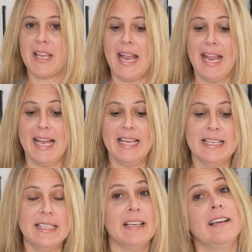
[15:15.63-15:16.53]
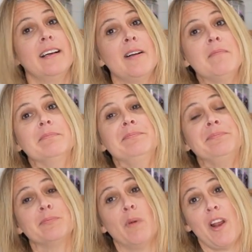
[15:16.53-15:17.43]
And
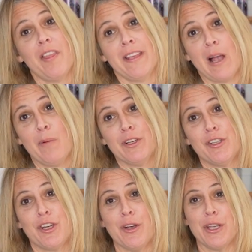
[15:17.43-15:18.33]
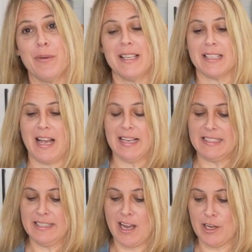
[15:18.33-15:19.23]
one other thing I wanted to show you is I
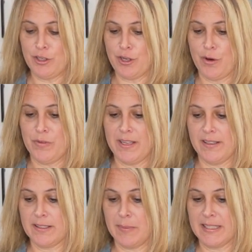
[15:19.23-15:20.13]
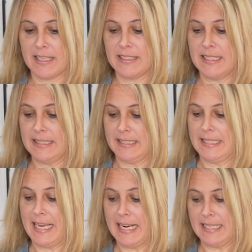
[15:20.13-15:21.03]
did not show this because I didn't
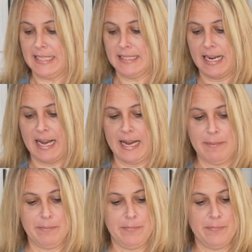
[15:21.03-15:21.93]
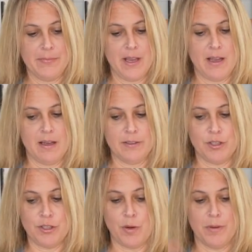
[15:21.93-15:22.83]
get it in time
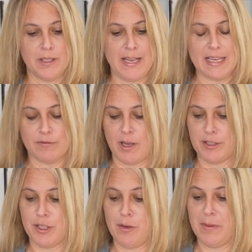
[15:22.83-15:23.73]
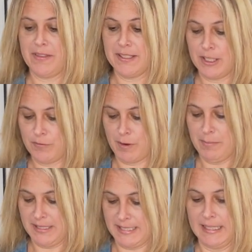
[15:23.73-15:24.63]
to show on the last FlossTube, but this is from
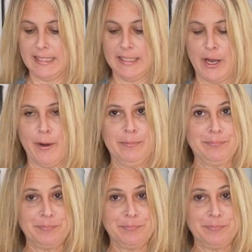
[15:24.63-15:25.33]
Missy Lenco.